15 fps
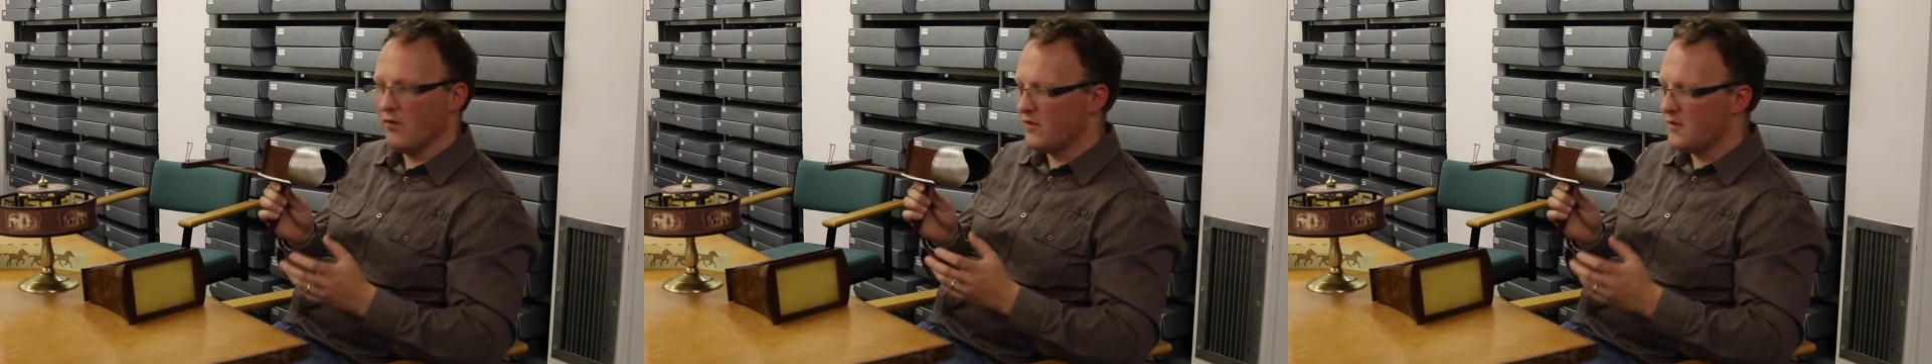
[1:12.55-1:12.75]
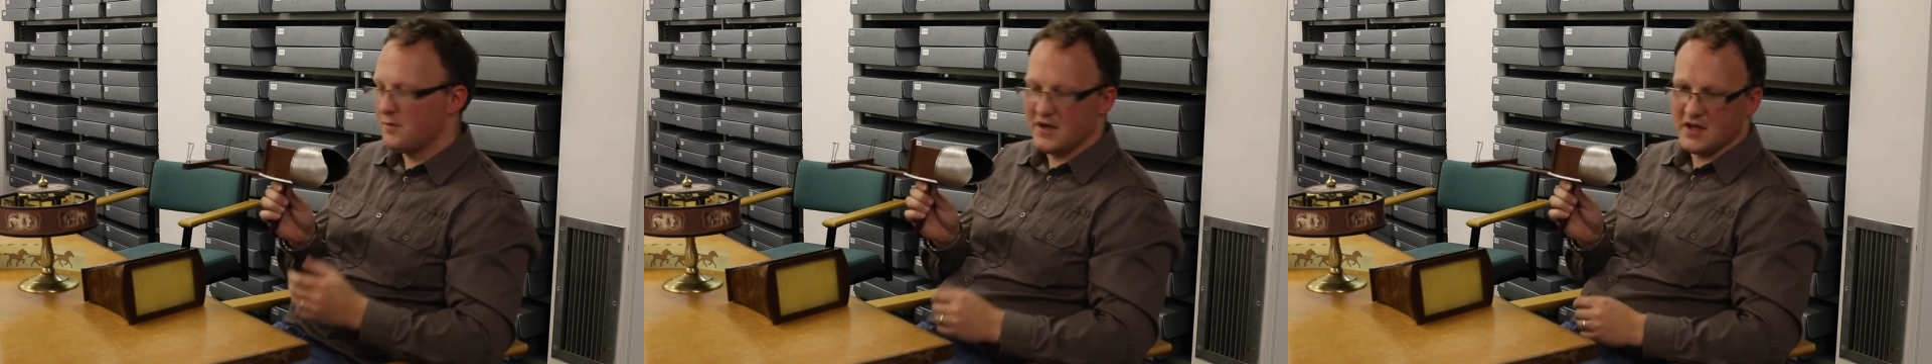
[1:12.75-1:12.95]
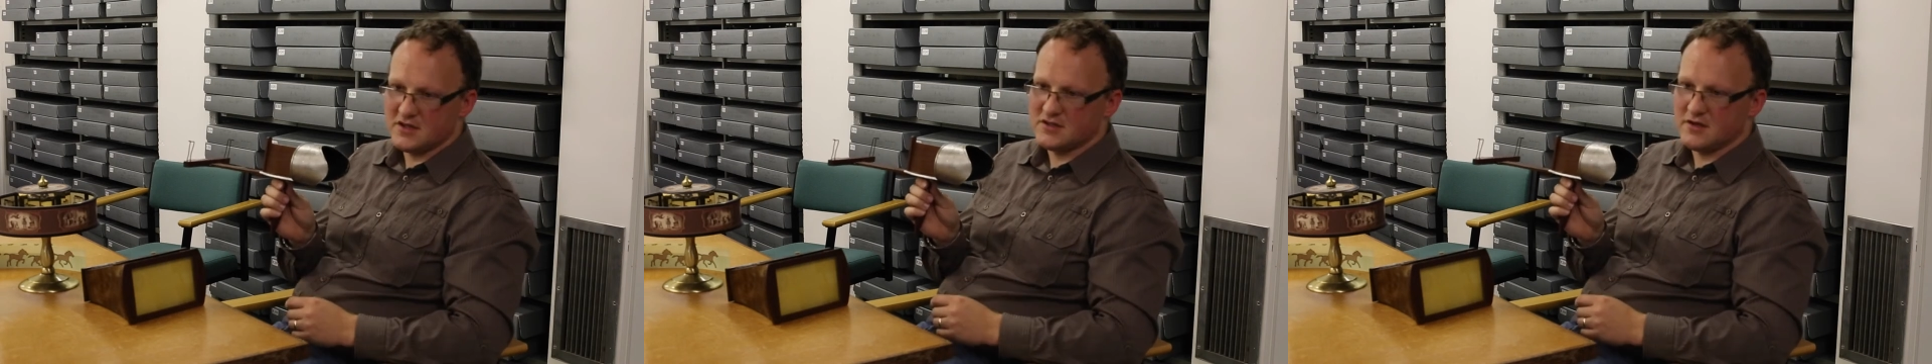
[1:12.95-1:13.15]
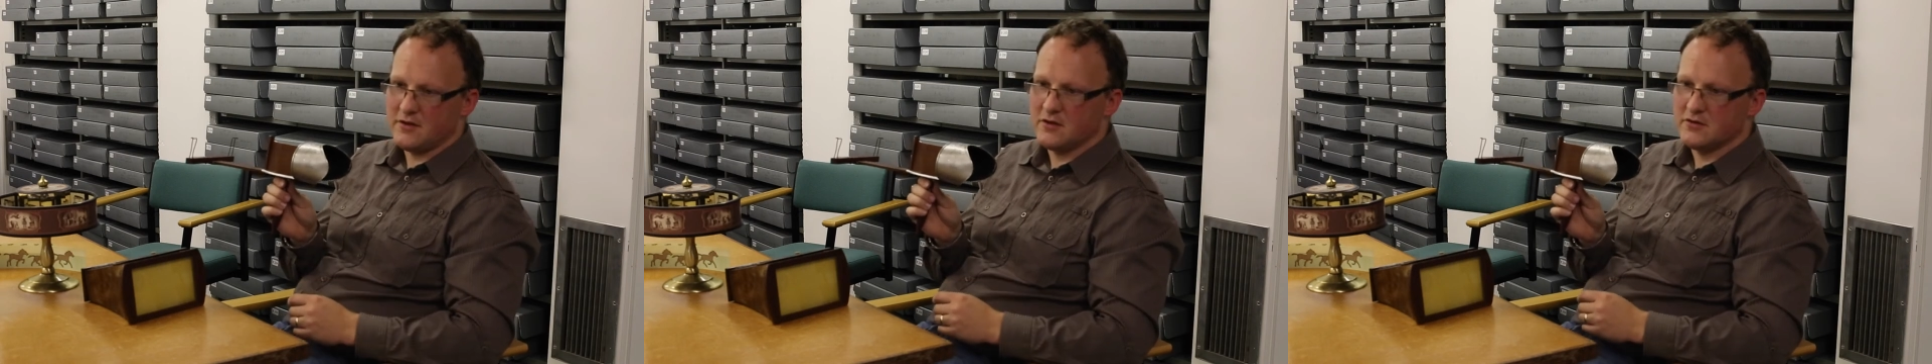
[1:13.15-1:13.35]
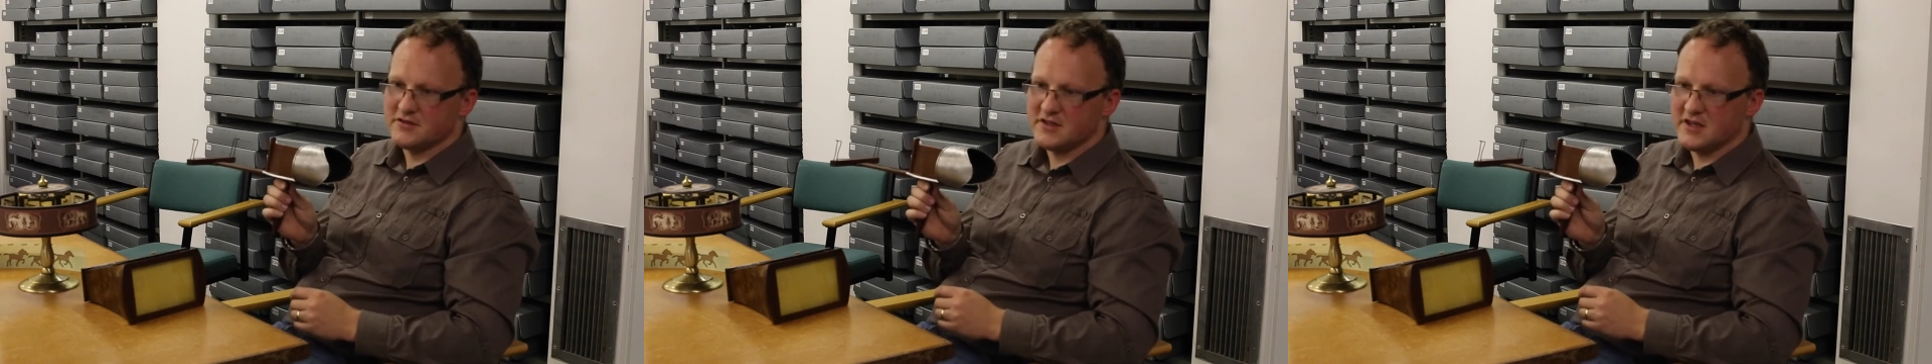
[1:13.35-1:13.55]
the picture that
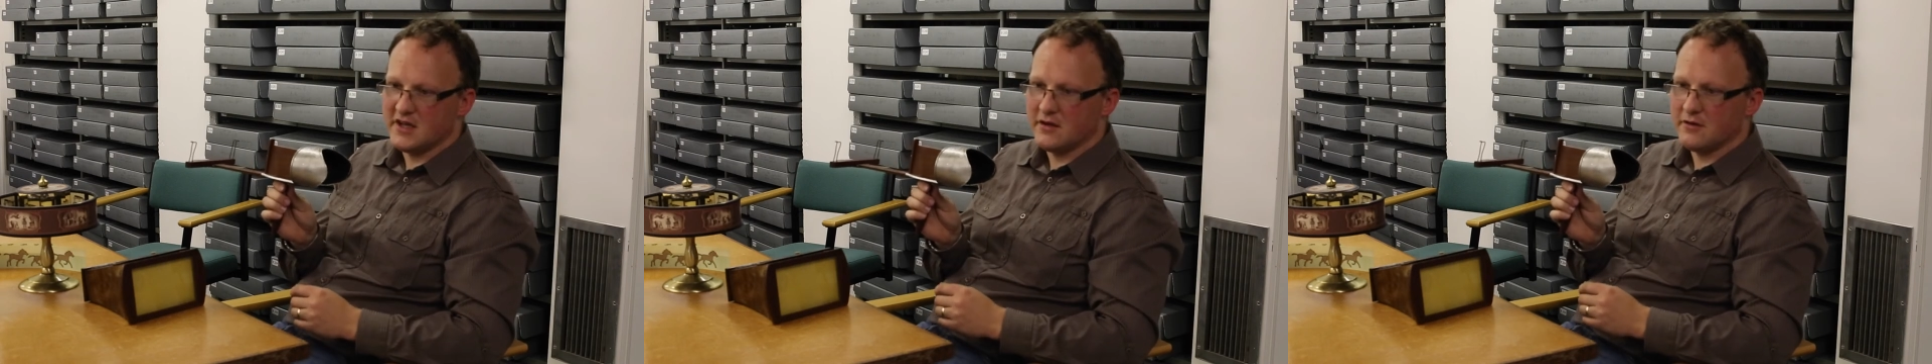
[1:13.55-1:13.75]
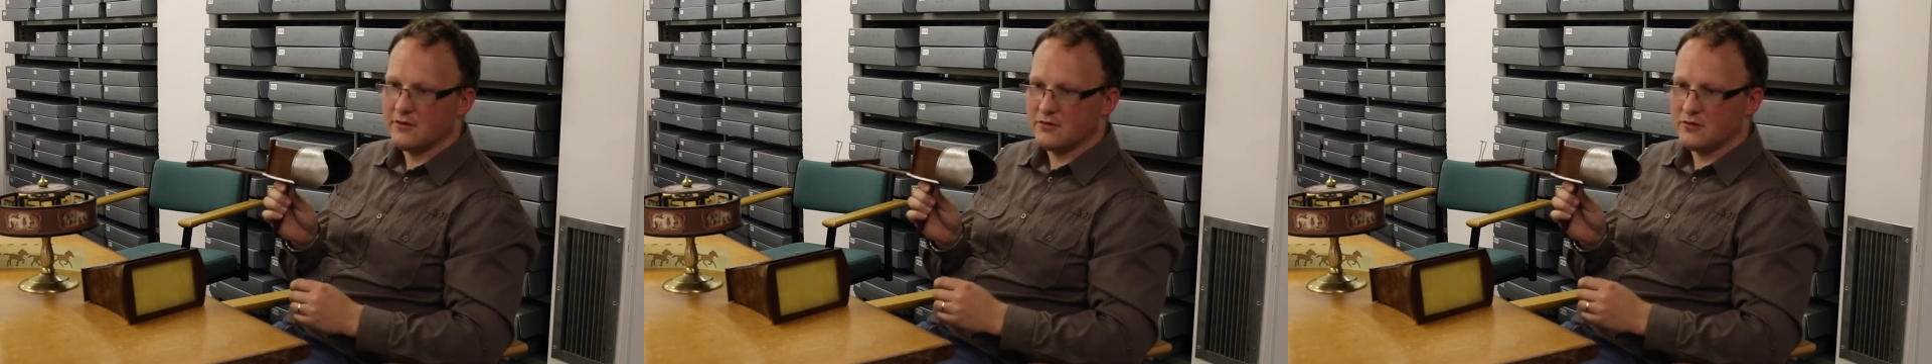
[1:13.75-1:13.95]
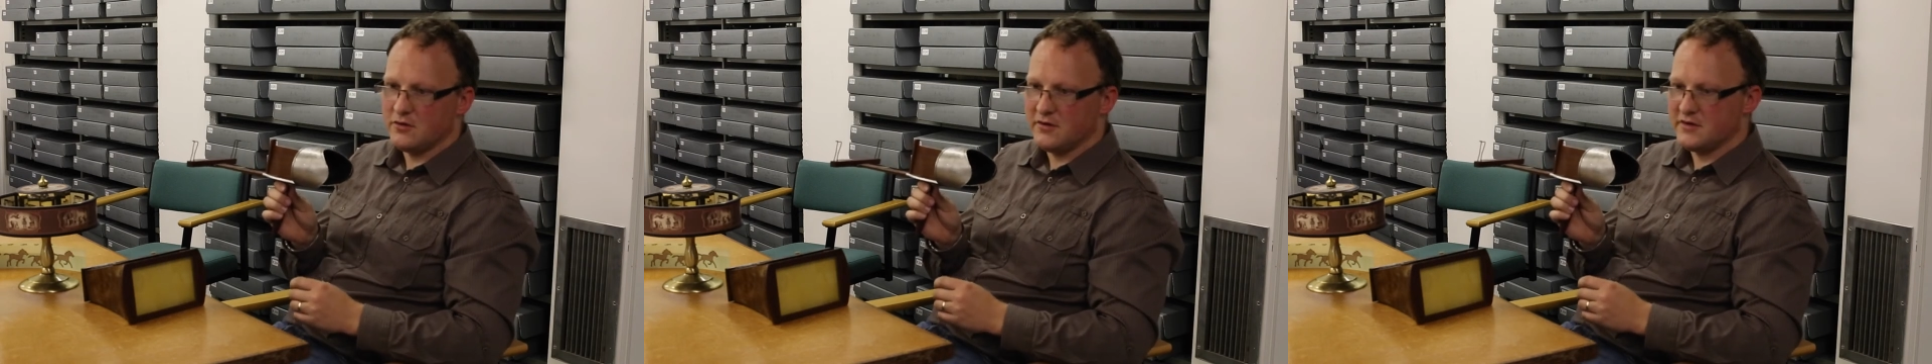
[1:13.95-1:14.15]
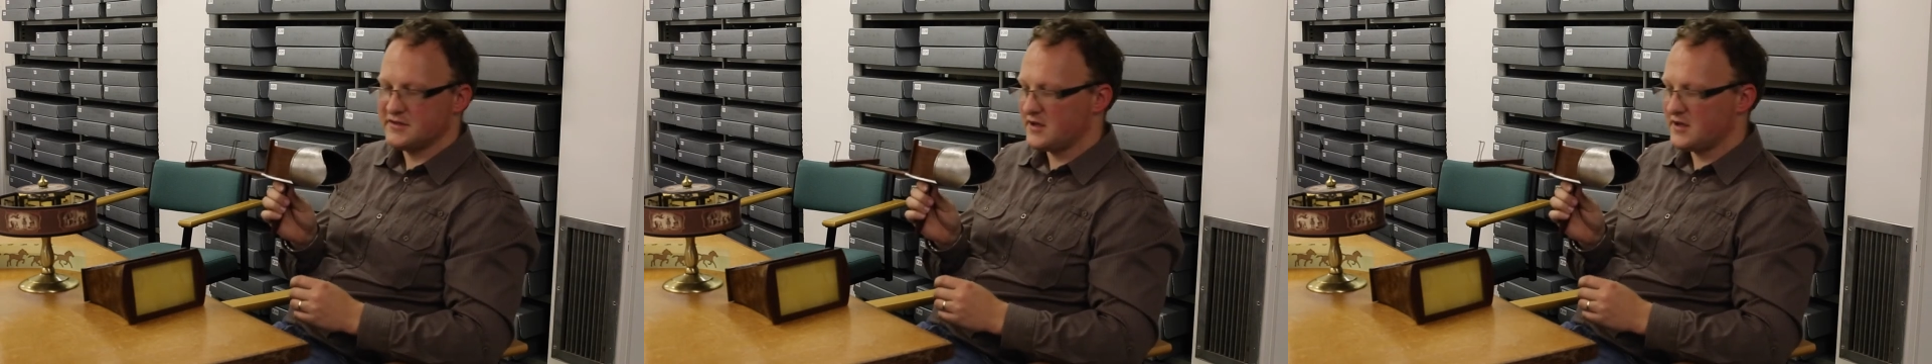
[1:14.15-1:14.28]
you're seeing through the